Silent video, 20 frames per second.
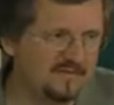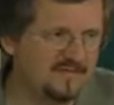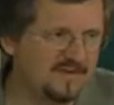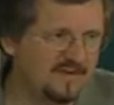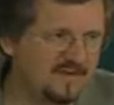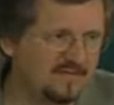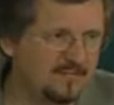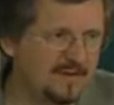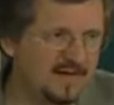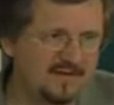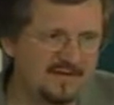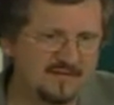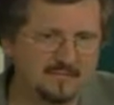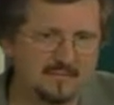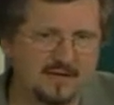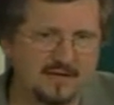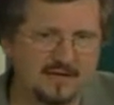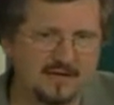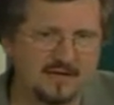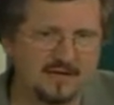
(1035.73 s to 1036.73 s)
these best
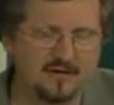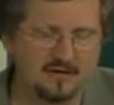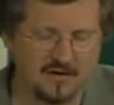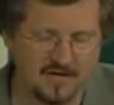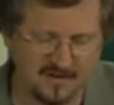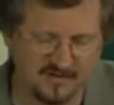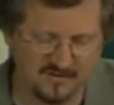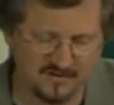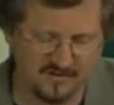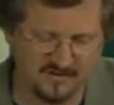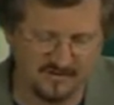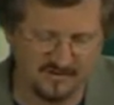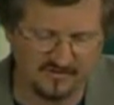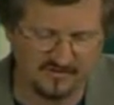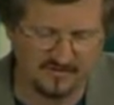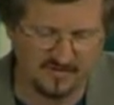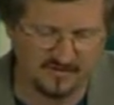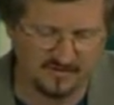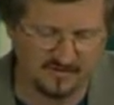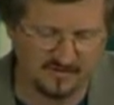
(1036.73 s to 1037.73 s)
molecular efforts of
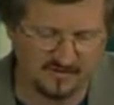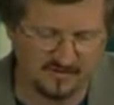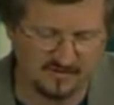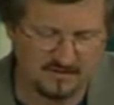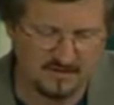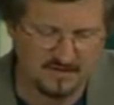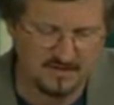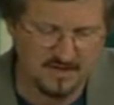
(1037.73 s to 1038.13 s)
cells,